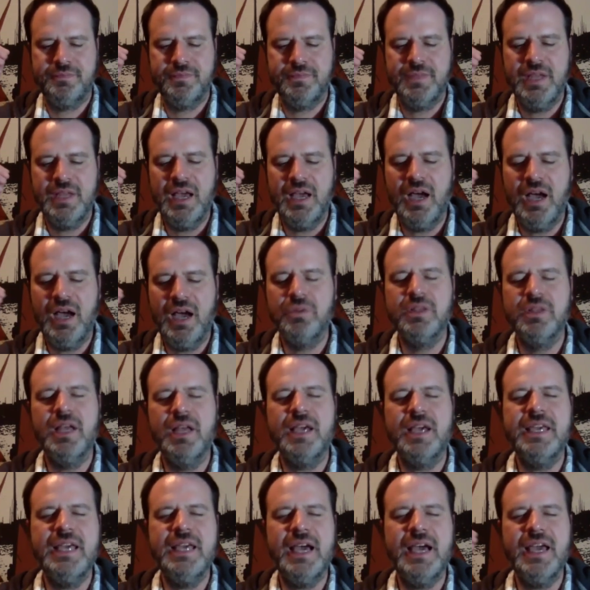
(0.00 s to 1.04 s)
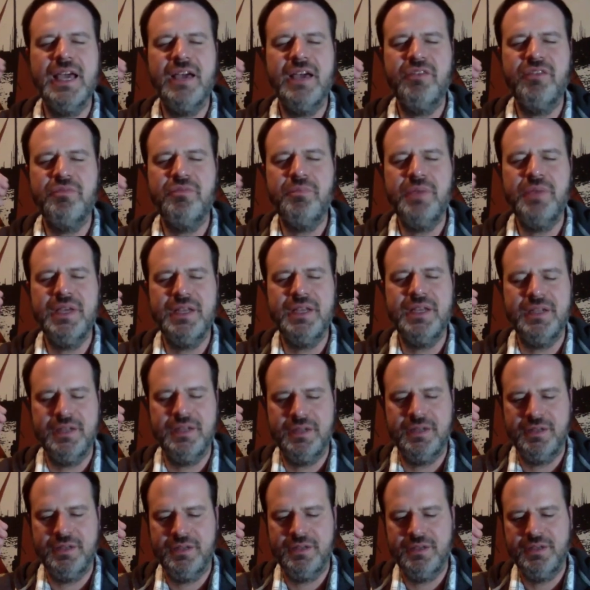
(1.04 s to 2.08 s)
How lucky I have been
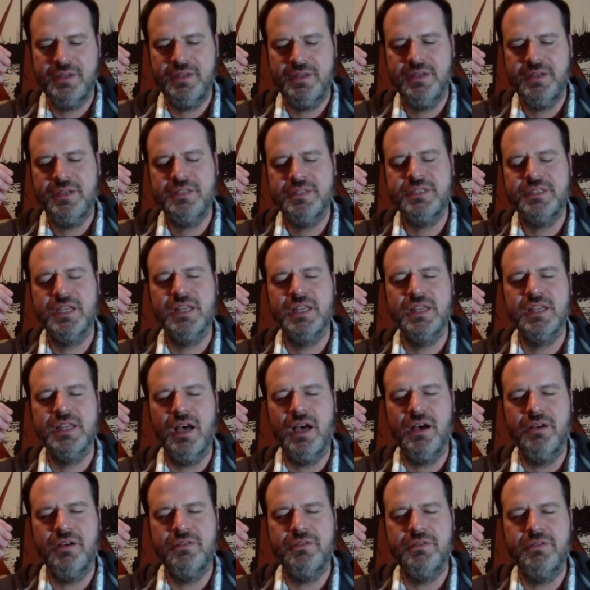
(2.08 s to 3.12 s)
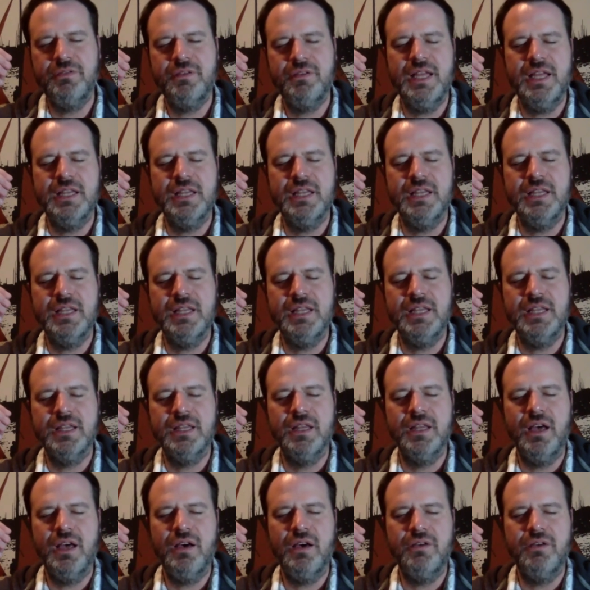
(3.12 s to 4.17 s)
to love
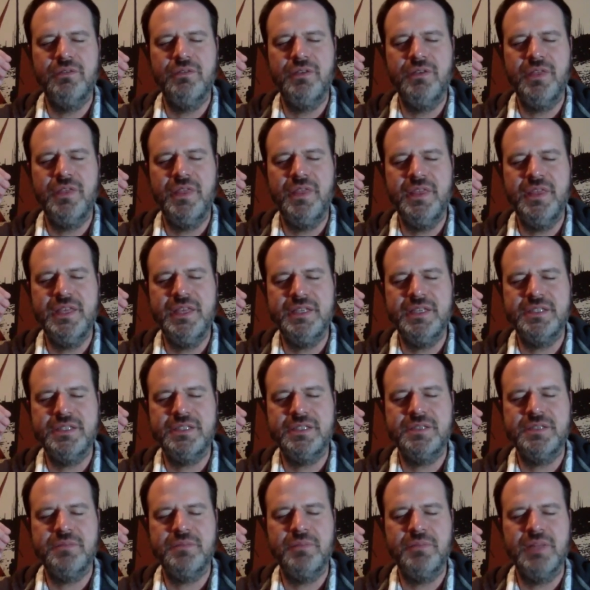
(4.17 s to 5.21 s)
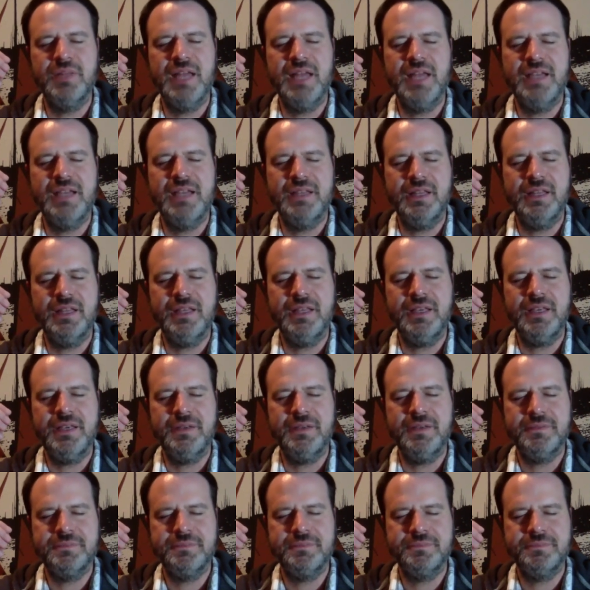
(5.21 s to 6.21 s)
and love this blindly.